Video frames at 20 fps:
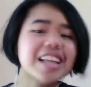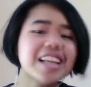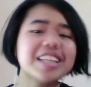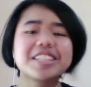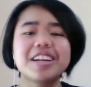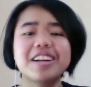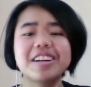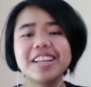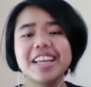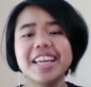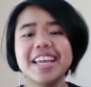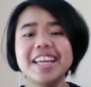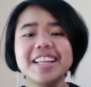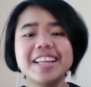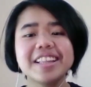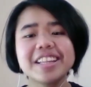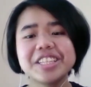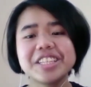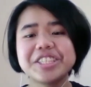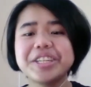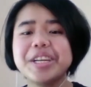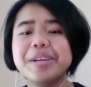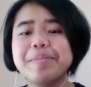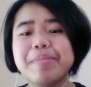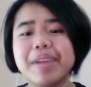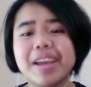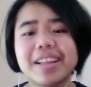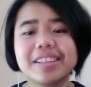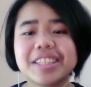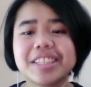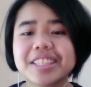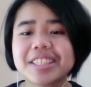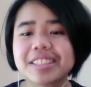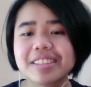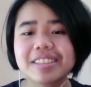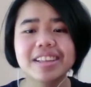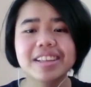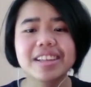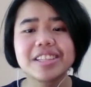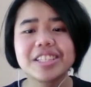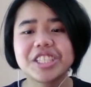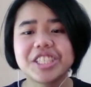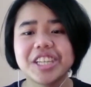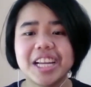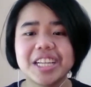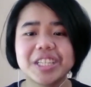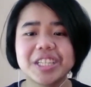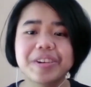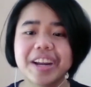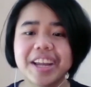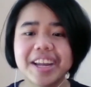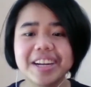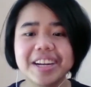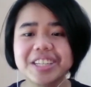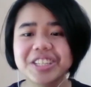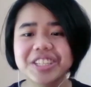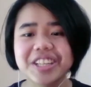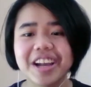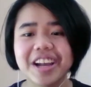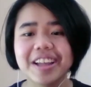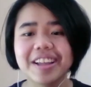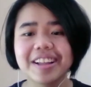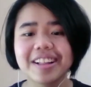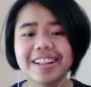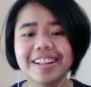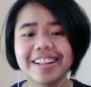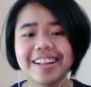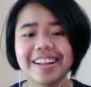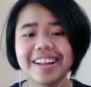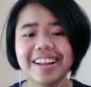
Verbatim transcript: start hitting the gym and just change your hairstyle.